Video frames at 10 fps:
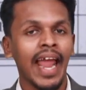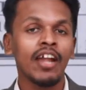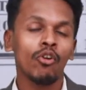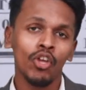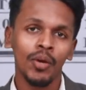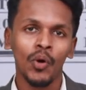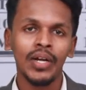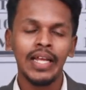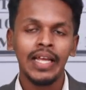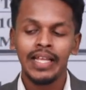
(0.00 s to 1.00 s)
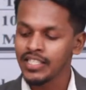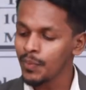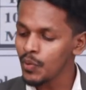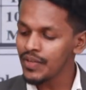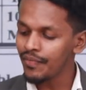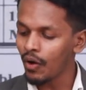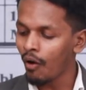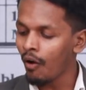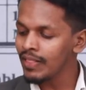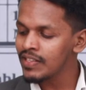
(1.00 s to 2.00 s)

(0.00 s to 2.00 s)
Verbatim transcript: and talking about suppose if all